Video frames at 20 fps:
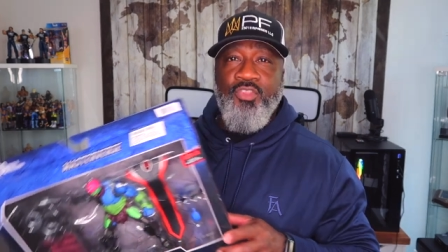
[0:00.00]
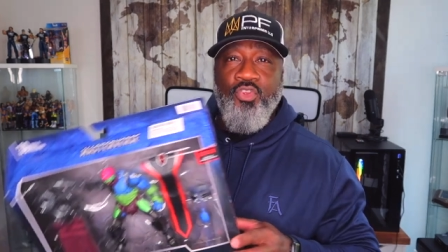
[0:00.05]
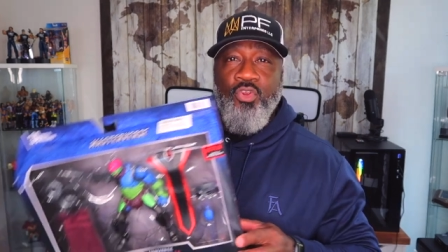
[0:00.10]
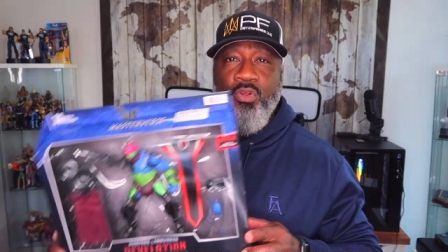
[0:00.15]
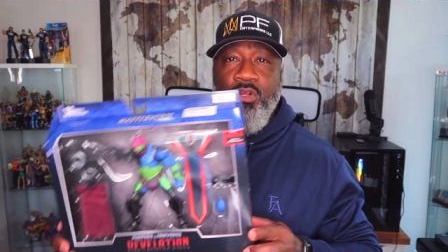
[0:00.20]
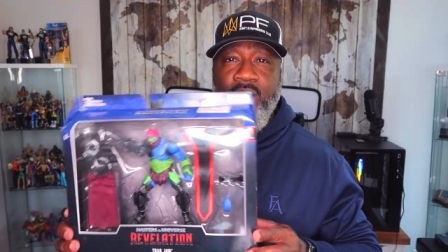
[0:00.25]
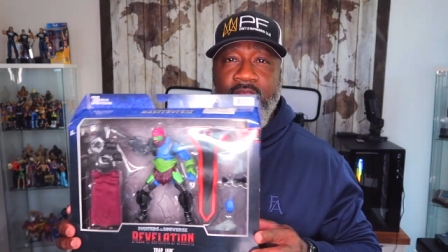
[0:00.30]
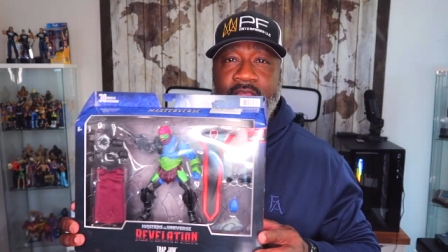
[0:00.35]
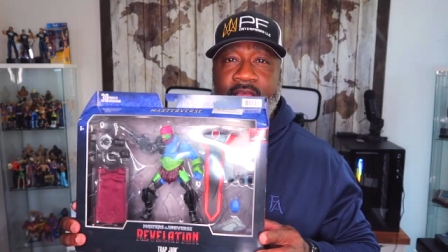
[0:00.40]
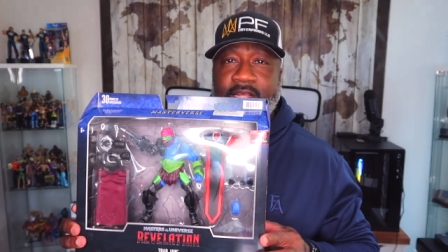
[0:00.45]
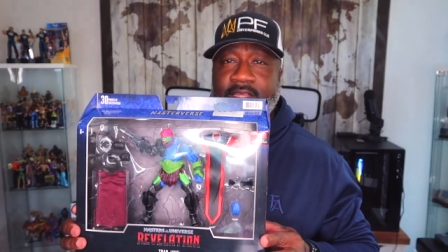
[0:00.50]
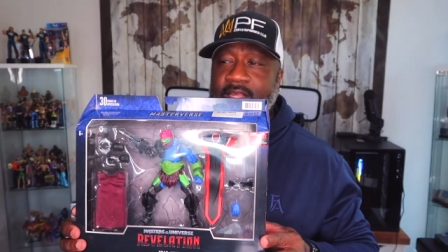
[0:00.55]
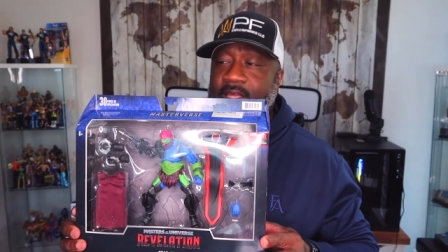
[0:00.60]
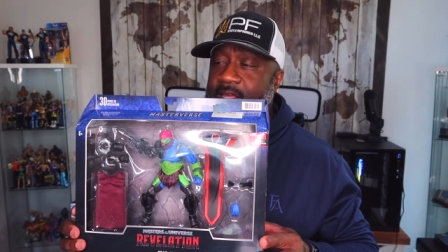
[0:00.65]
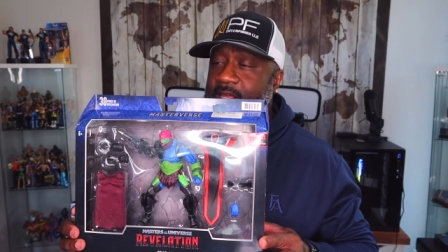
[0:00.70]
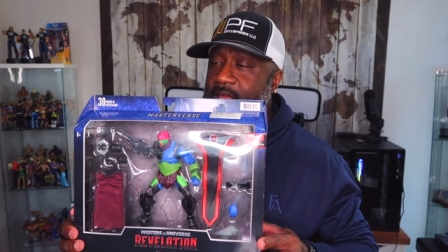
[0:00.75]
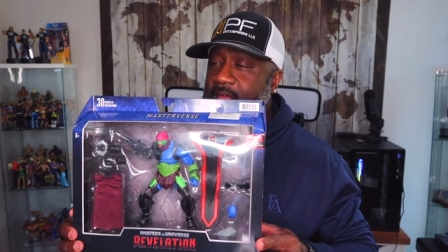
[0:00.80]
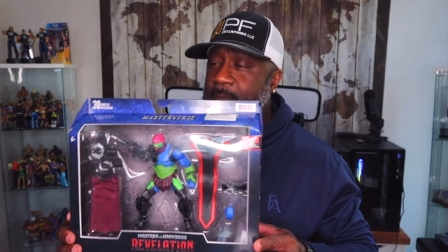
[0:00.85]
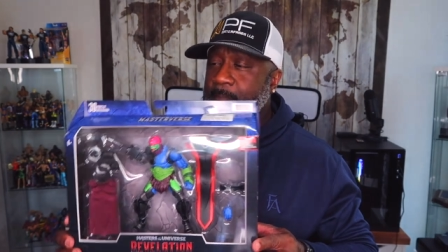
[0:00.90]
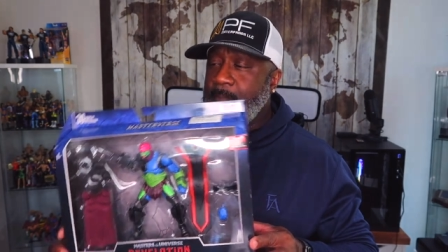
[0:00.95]
you're
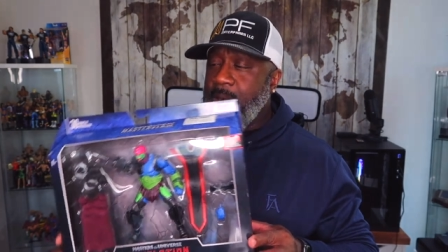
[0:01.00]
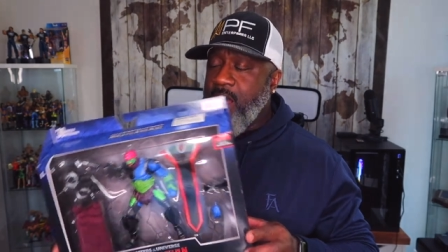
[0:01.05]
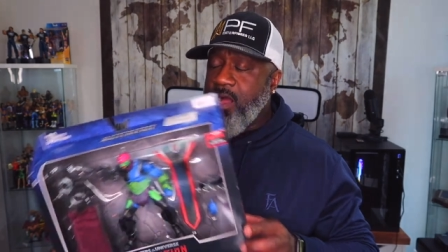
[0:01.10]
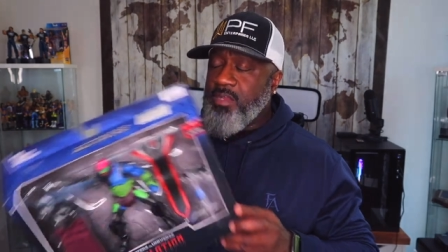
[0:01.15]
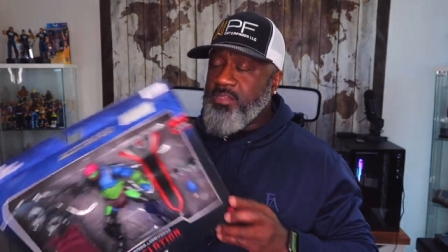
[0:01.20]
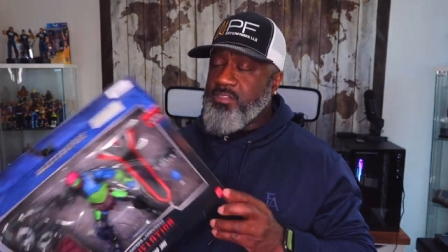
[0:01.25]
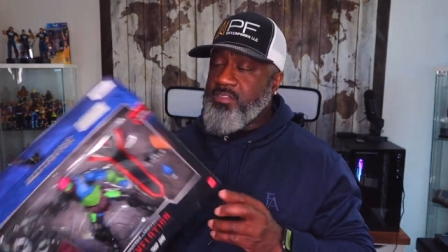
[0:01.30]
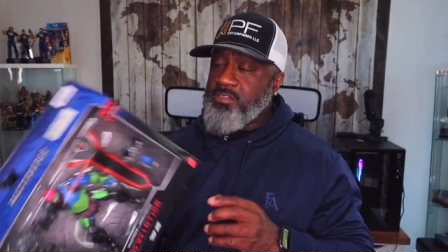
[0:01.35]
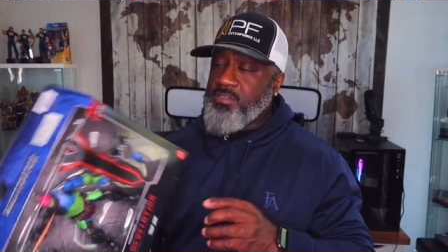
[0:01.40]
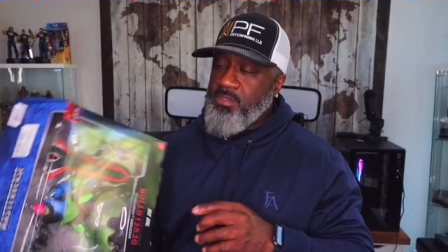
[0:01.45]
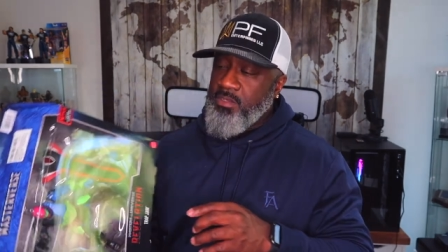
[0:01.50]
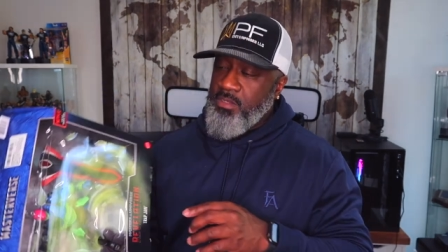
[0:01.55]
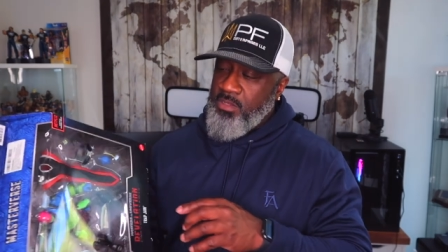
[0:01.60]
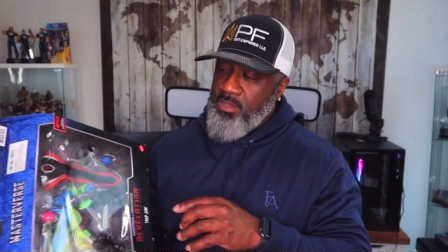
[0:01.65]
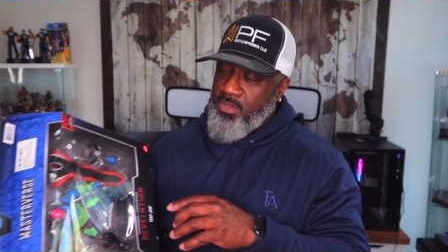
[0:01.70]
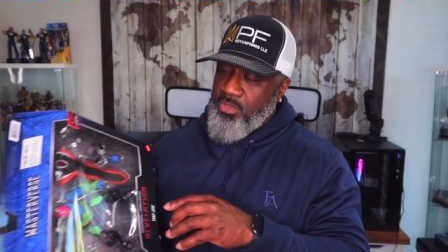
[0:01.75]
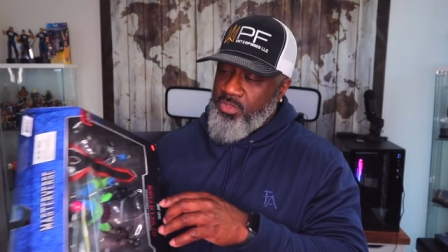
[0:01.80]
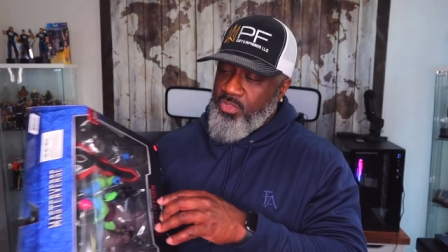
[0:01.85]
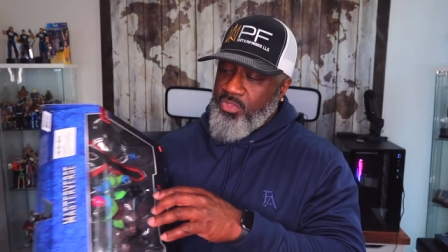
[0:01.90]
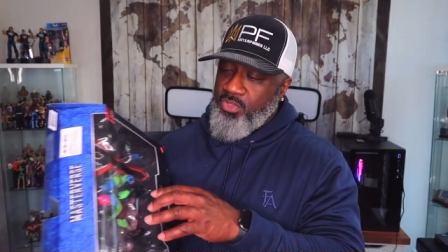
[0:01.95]
collecting inbox,
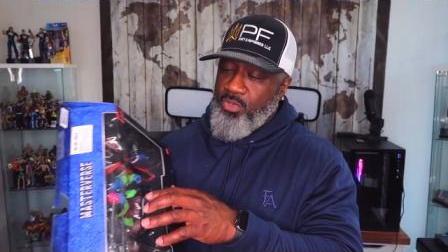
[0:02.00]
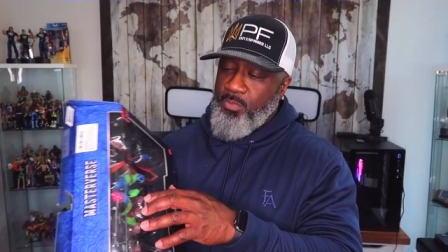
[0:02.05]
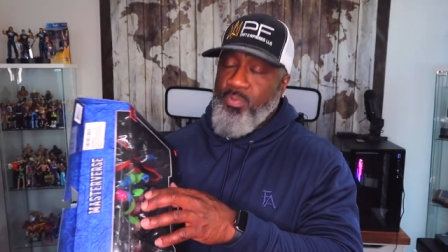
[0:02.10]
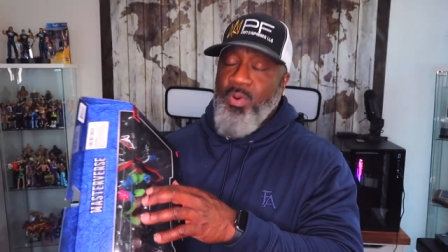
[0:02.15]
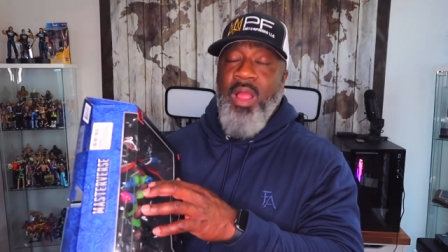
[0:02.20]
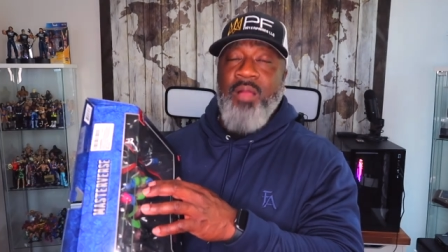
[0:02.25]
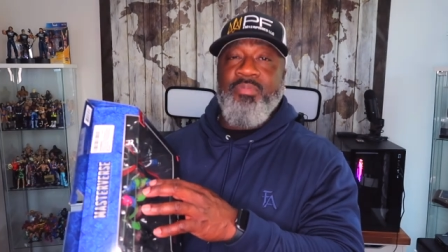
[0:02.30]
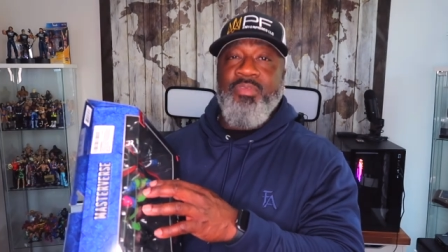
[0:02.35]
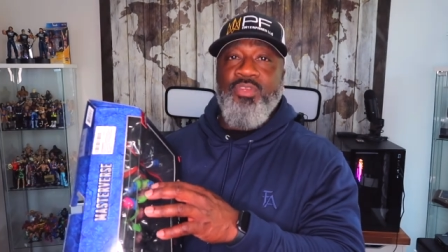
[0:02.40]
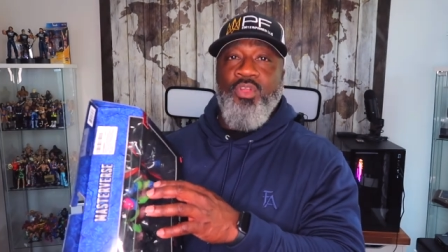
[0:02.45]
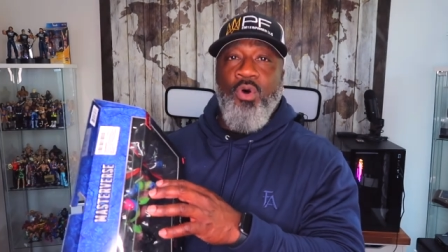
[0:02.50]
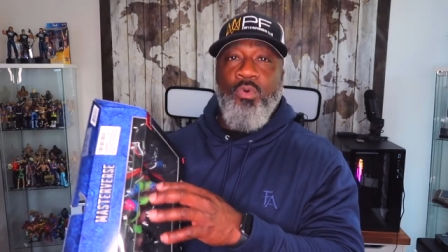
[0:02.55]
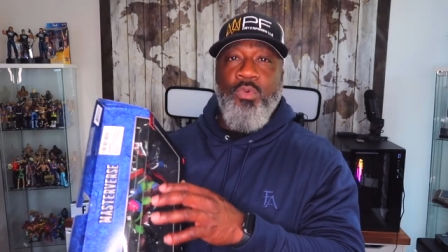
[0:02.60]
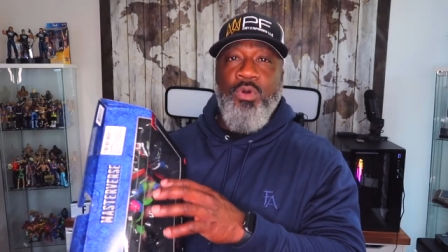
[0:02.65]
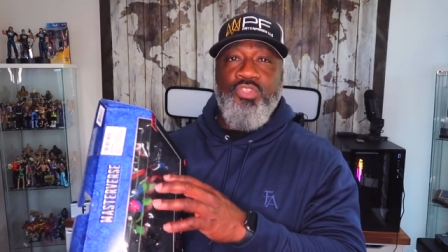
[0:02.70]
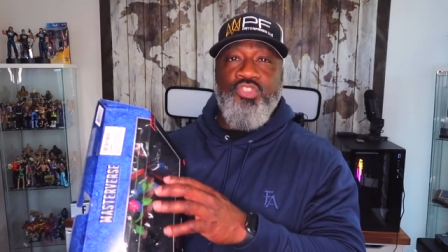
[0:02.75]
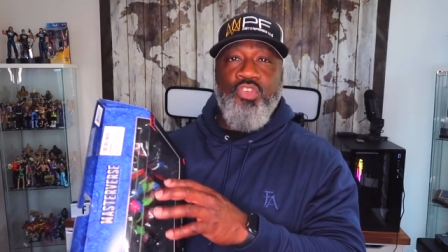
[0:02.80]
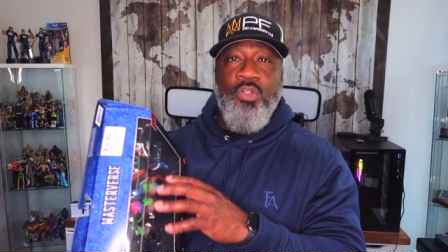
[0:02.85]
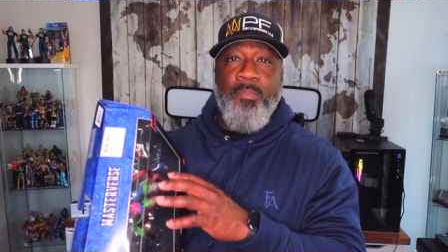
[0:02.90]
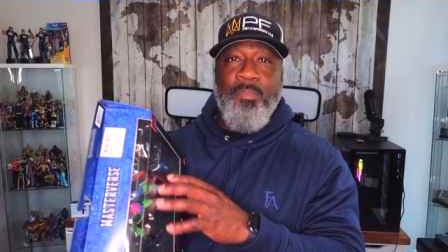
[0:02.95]
you probably don't
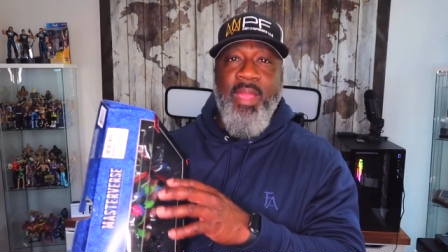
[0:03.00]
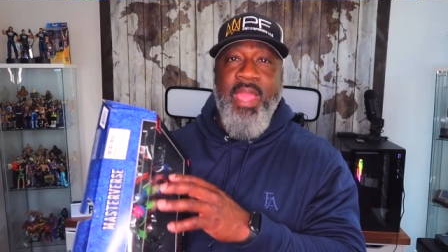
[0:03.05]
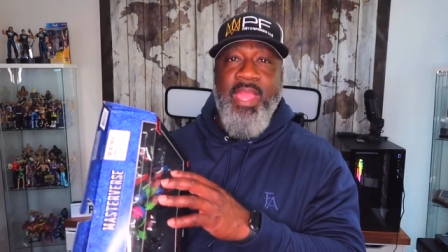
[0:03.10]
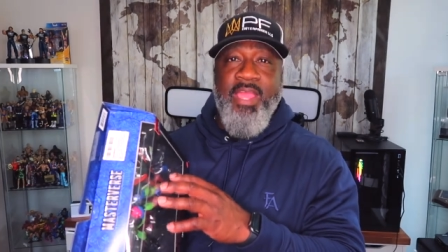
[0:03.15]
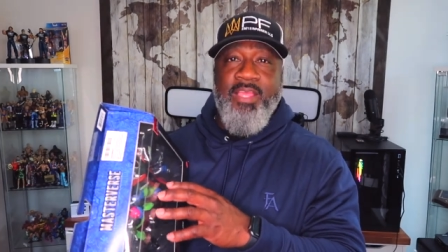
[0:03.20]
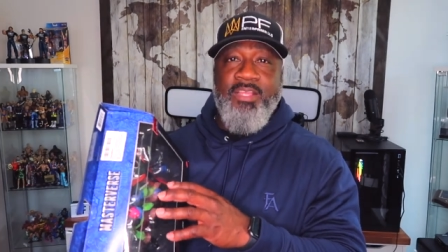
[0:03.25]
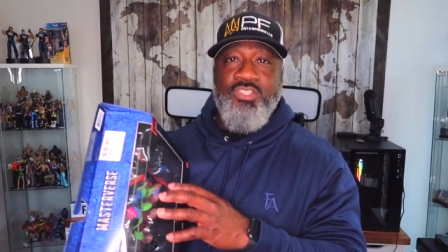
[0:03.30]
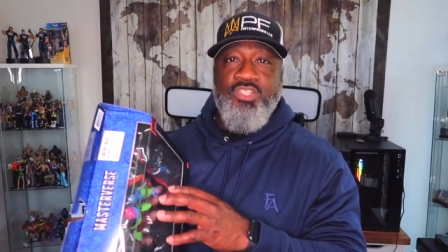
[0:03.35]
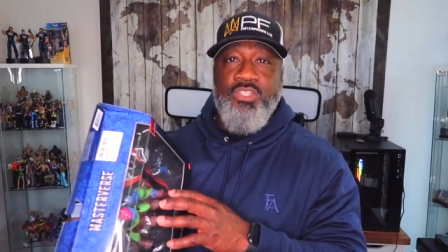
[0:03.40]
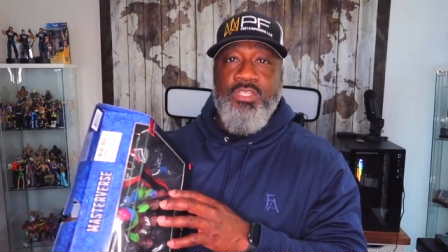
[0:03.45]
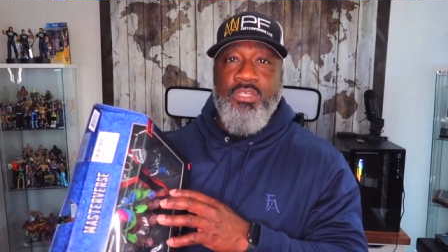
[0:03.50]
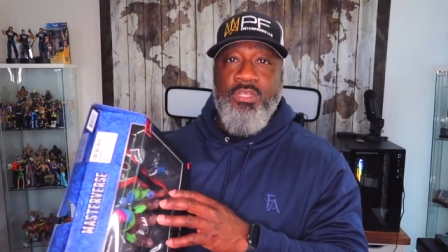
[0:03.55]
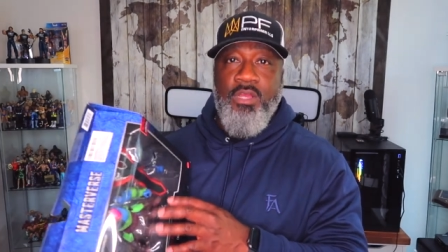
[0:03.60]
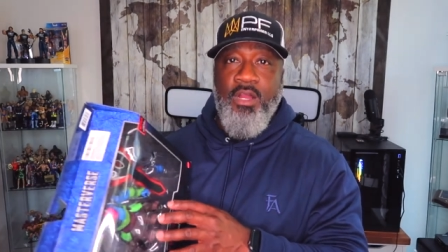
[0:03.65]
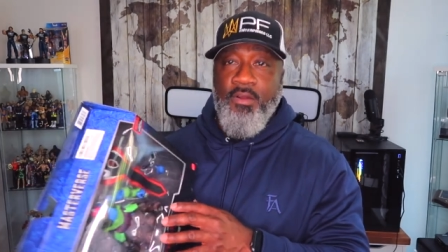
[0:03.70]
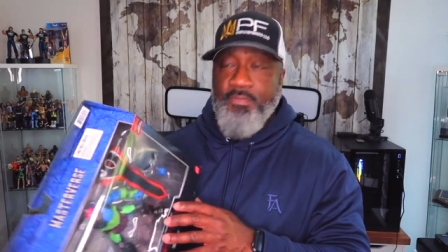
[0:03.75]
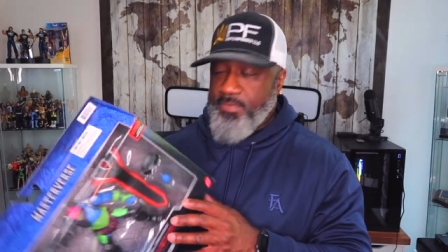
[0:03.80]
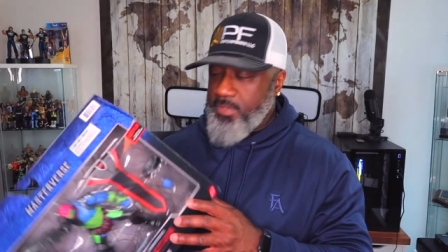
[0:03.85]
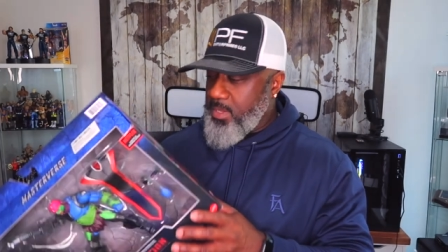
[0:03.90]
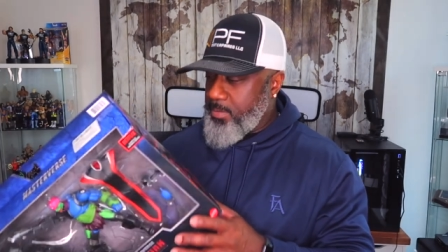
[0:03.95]
want your package scuffed